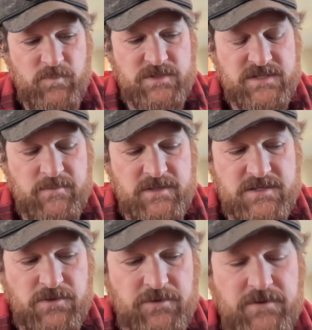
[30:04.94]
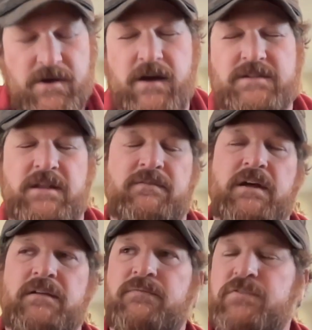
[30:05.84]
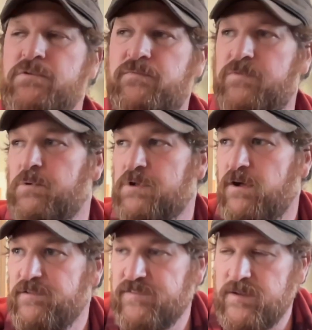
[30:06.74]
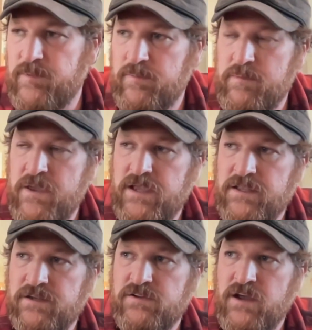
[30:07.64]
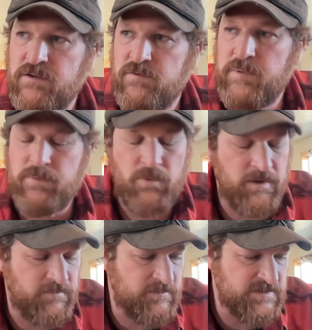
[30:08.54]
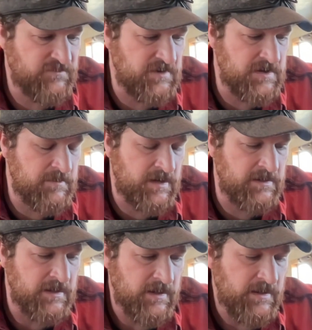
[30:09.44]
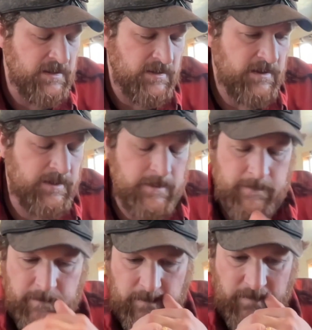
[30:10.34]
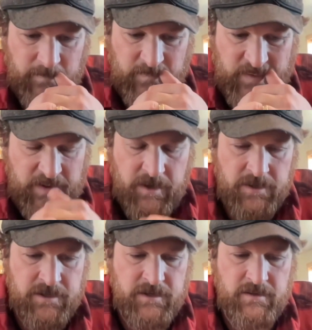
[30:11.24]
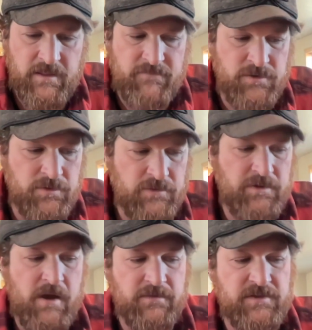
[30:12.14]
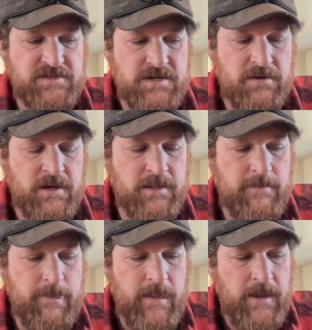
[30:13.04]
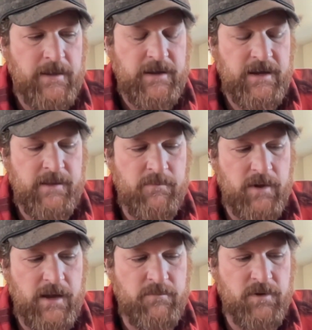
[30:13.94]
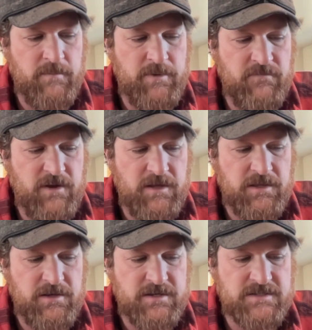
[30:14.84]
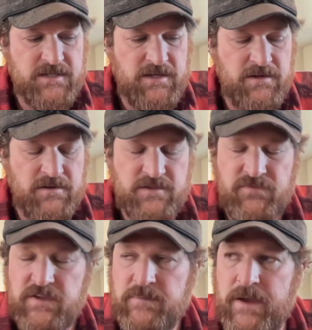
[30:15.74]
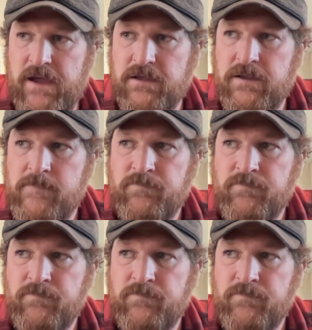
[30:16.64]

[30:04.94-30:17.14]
with some of these older dogs, and I've got a few phone calls that I'm going to be making and talking with people. One of them is a friend of mine that hunted an 11-year-old dog this year on it, and I'm going to be very curious to hear his feedback.